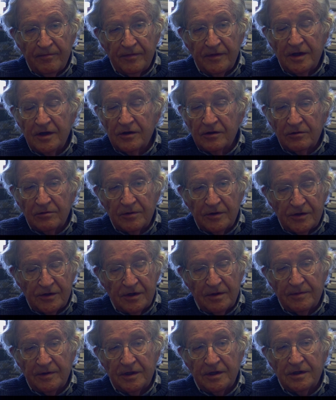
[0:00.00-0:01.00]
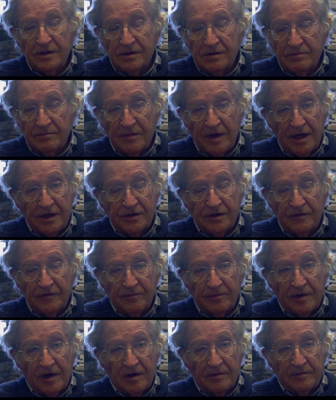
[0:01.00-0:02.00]
deal with some of these massive
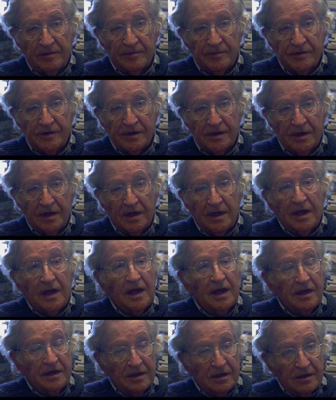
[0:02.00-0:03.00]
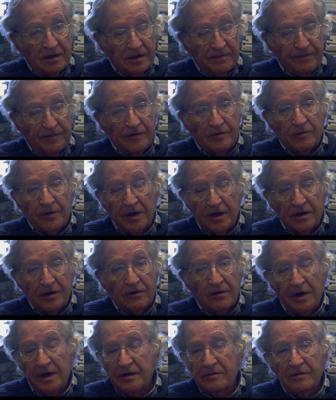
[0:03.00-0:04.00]
problems and
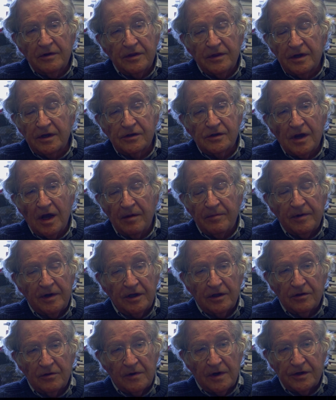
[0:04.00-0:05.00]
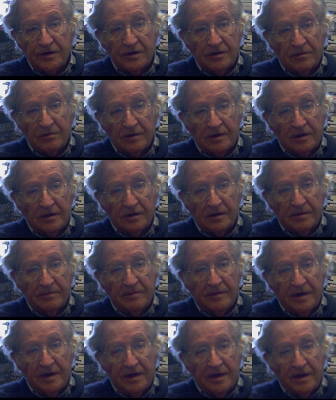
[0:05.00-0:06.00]
integrate with things happening in the rest of the world.
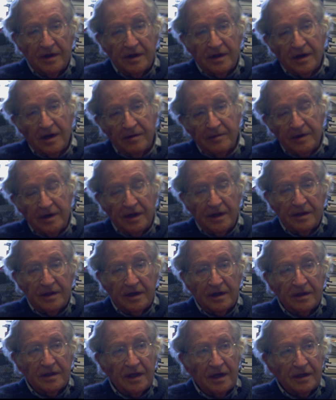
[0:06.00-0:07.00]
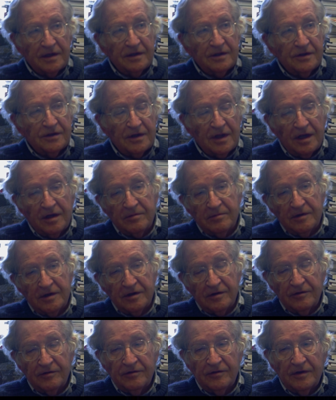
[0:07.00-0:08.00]
I mean, I think that statement
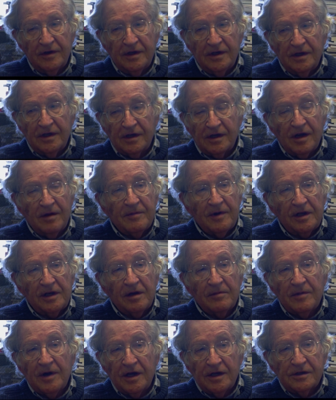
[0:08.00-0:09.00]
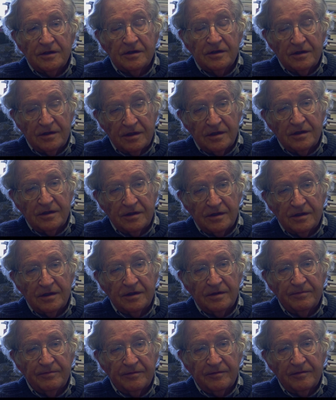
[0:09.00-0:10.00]
of Kamal Abbas's is
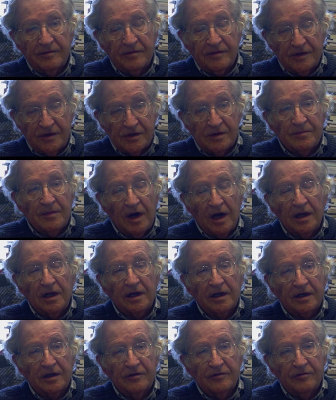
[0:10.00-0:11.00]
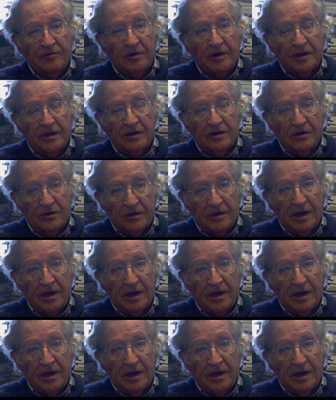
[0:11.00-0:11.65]
symbolic of what could